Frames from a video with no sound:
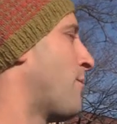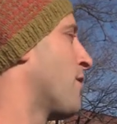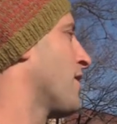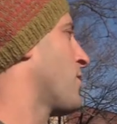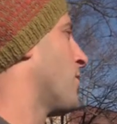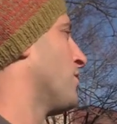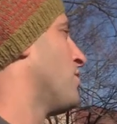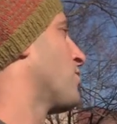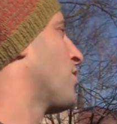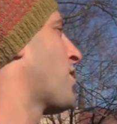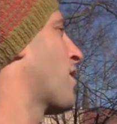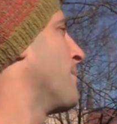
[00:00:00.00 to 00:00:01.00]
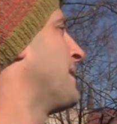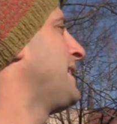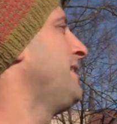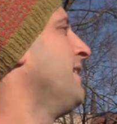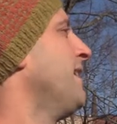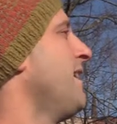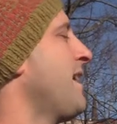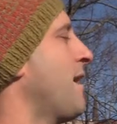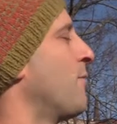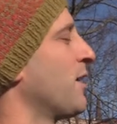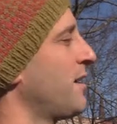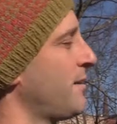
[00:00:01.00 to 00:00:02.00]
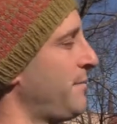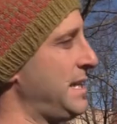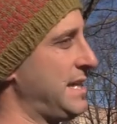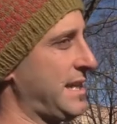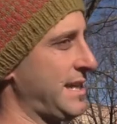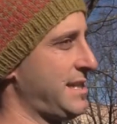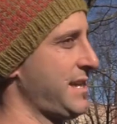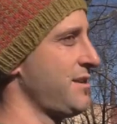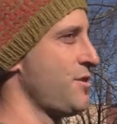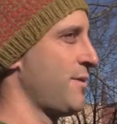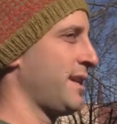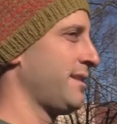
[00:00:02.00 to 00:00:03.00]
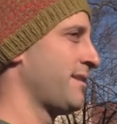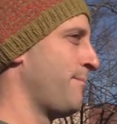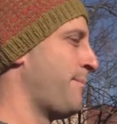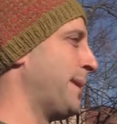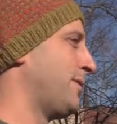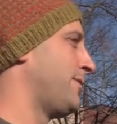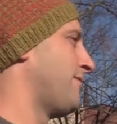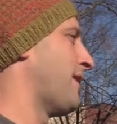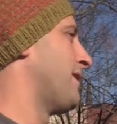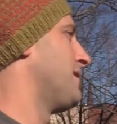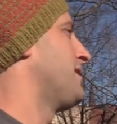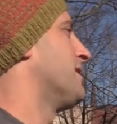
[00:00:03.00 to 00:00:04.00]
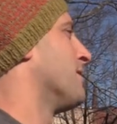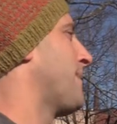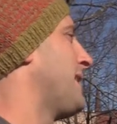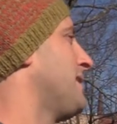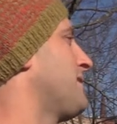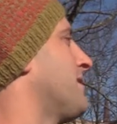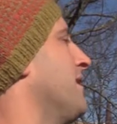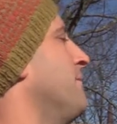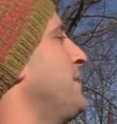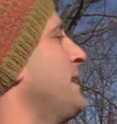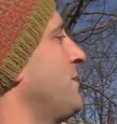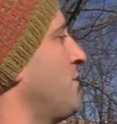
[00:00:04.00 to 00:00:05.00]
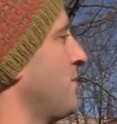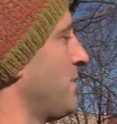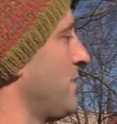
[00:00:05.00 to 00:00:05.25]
Network or Local Harmony. And we're going to be continuing to build a volunteer base and being